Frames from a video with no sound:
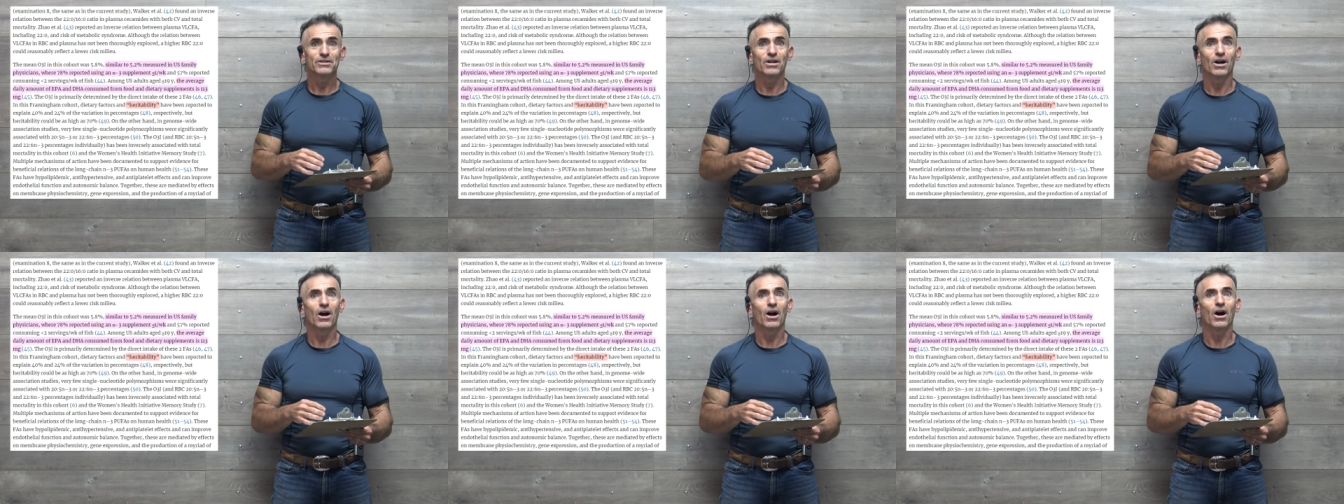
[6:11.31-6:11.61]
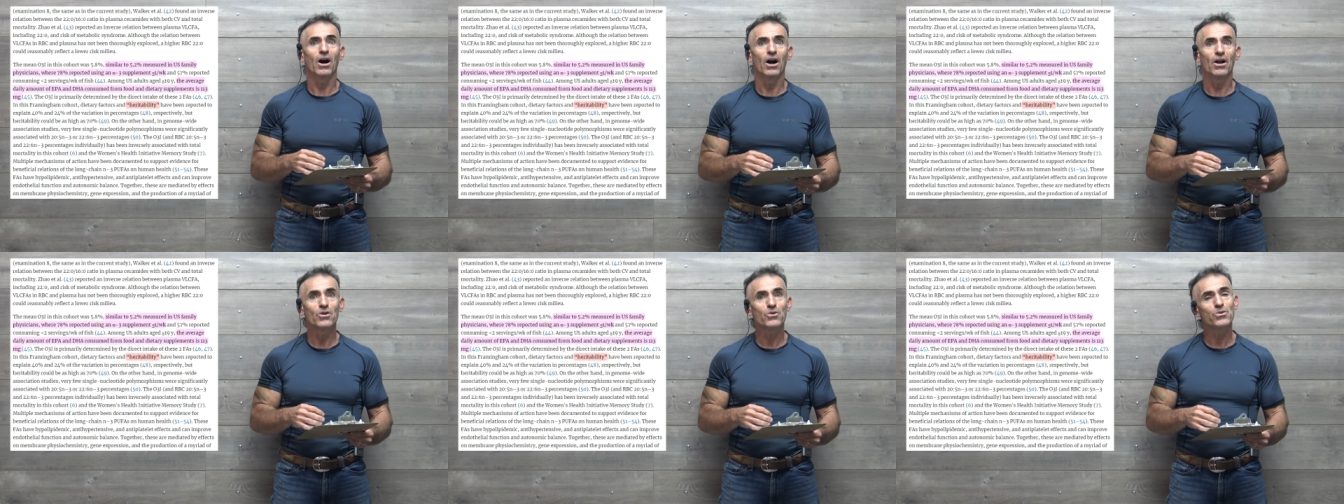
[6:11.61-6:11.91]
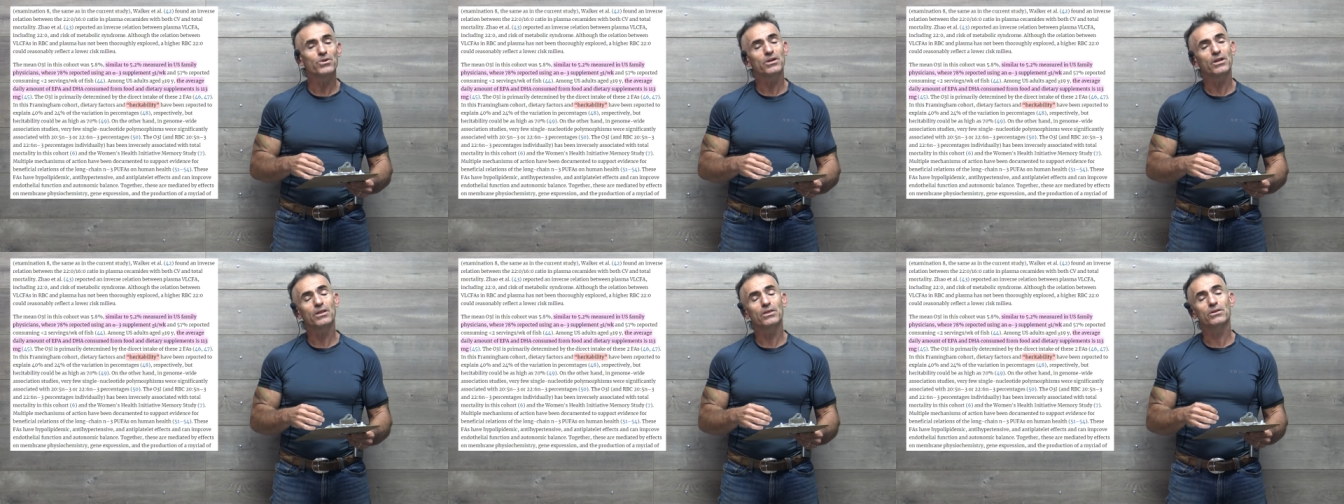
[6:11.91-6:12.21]

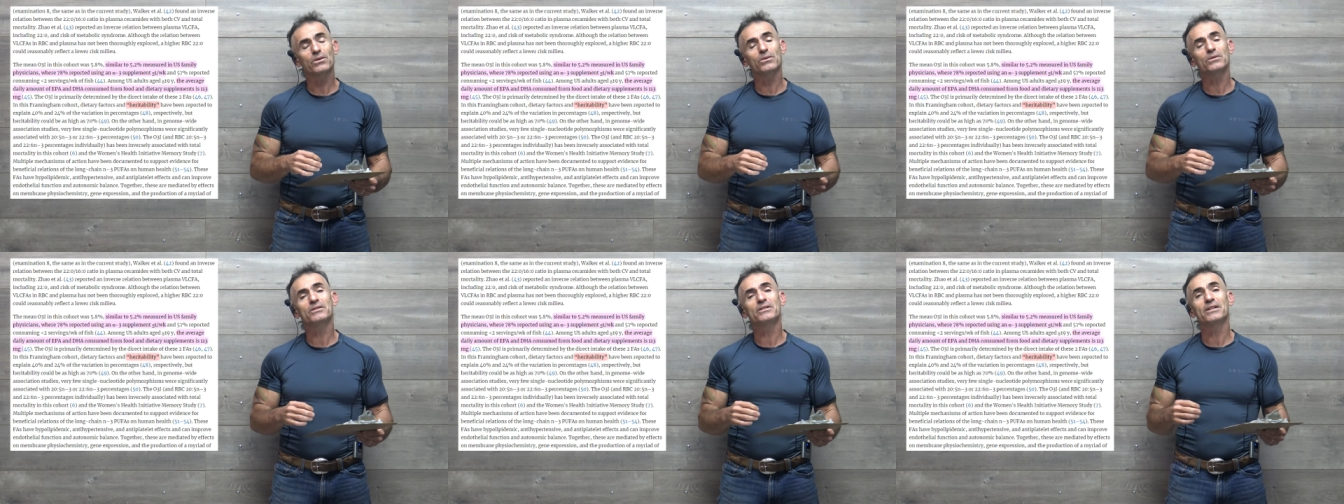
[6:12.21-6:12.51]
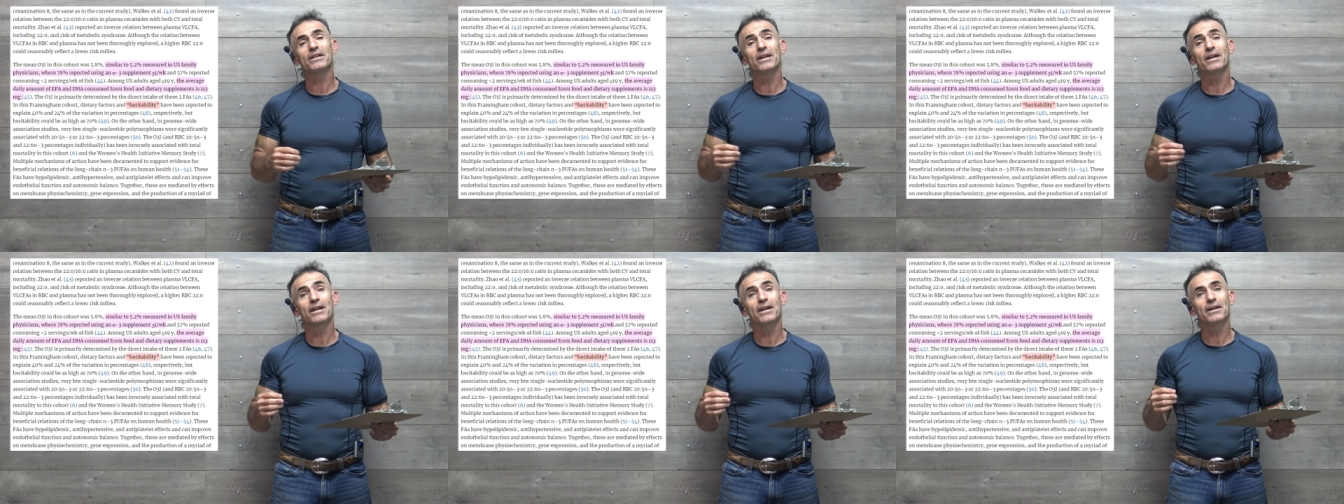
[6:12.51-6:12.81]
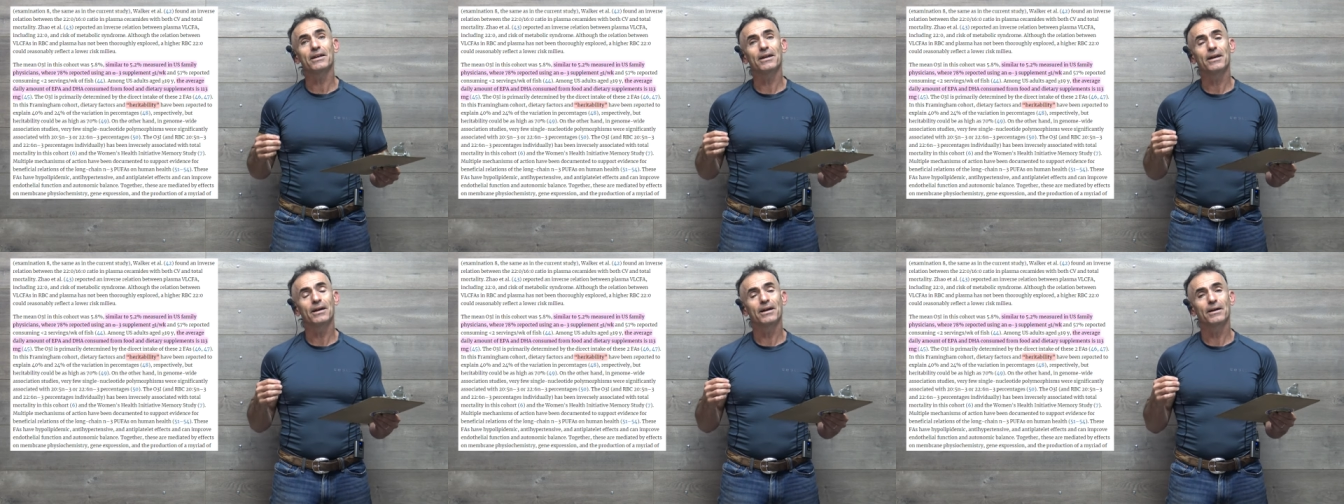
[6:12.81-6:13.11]

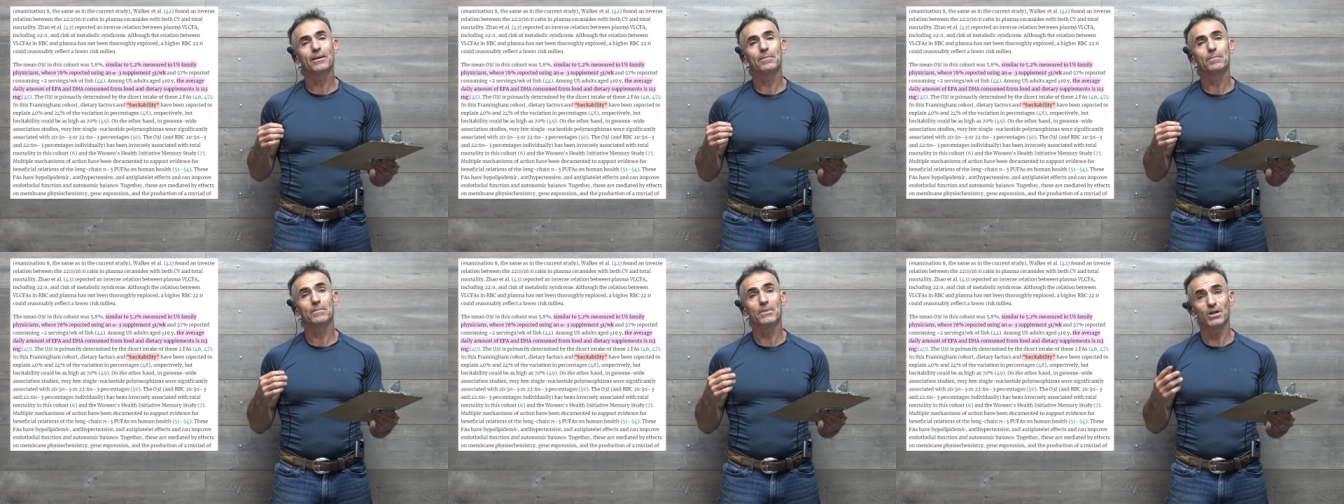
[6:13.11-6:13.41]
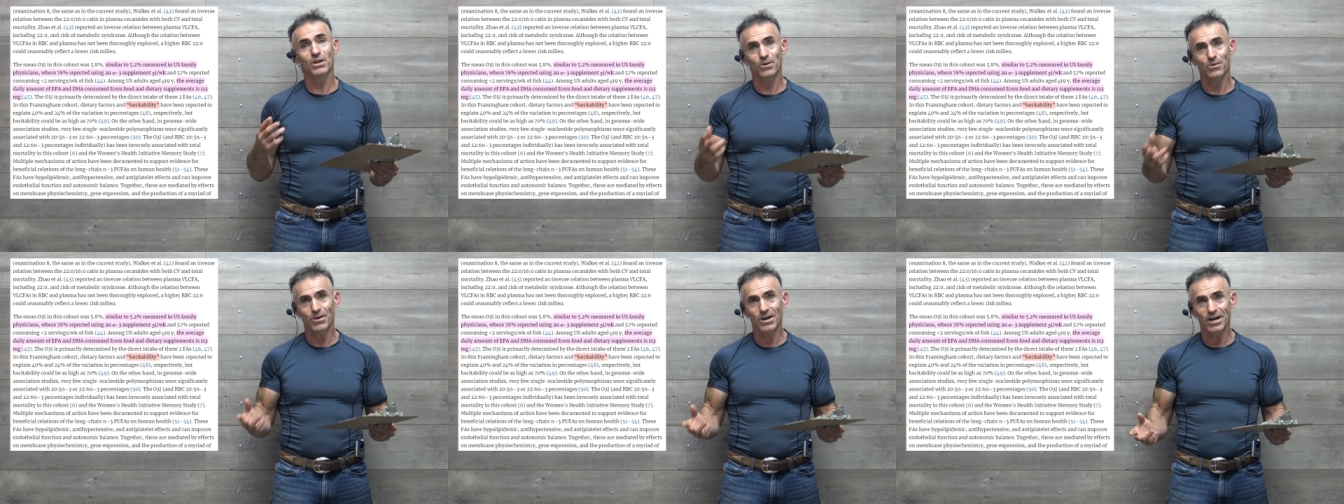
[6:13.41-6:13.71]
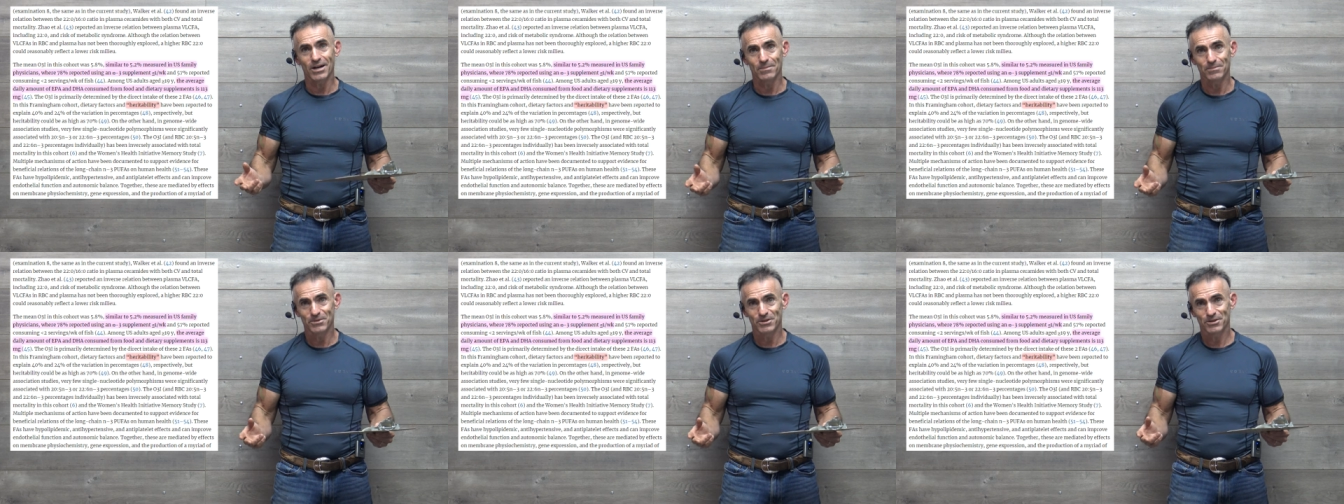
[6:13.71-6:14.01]
113
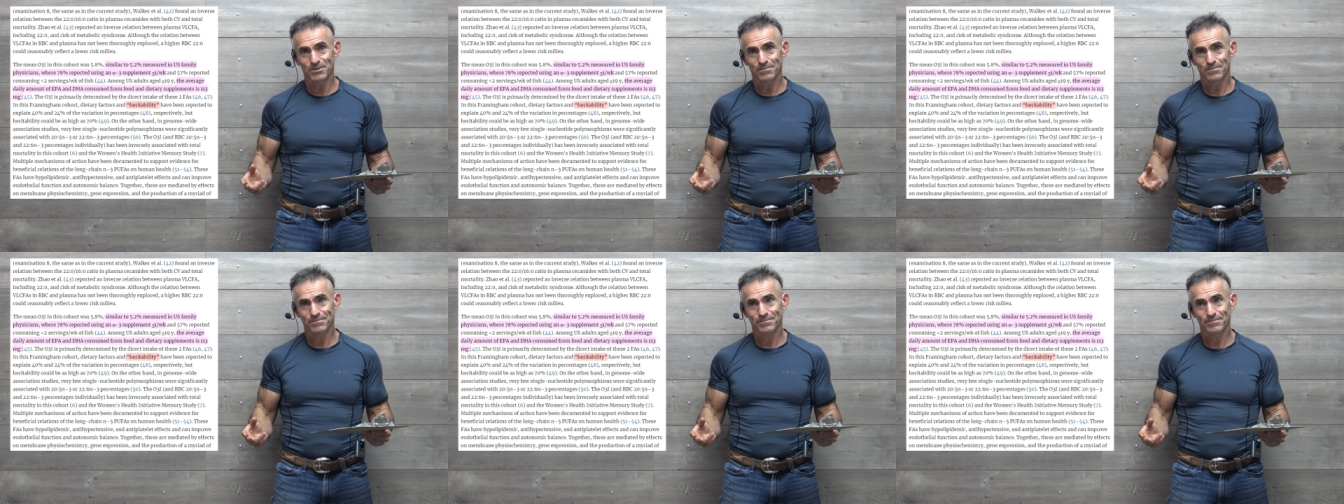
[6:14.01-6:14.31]
milligrams.